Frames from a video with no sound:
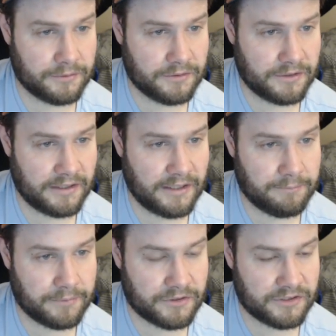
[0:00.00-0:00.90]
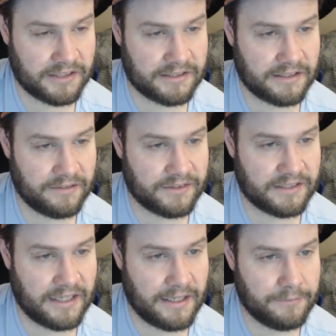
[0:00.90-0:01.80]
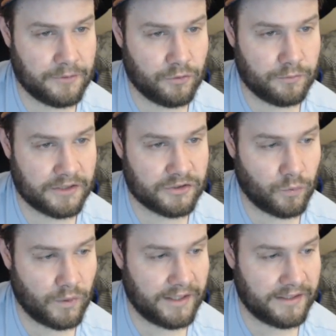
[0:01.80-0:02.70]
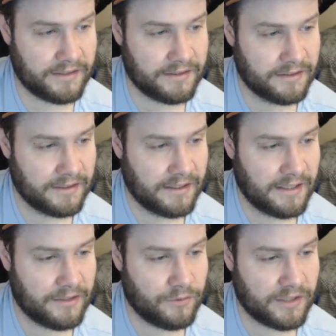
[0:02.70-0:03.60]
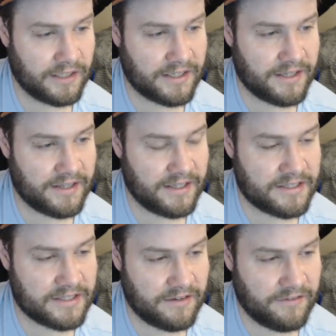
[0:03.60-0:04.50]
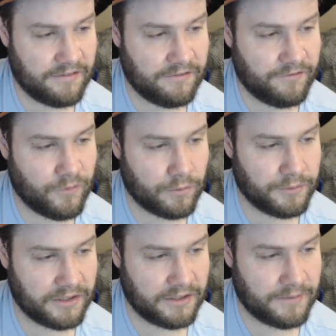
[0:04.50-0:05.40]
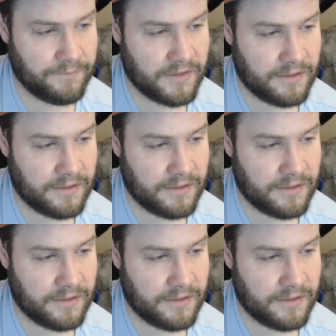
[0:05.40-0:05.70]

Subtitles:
the percent of the time you must win, and you get this formula.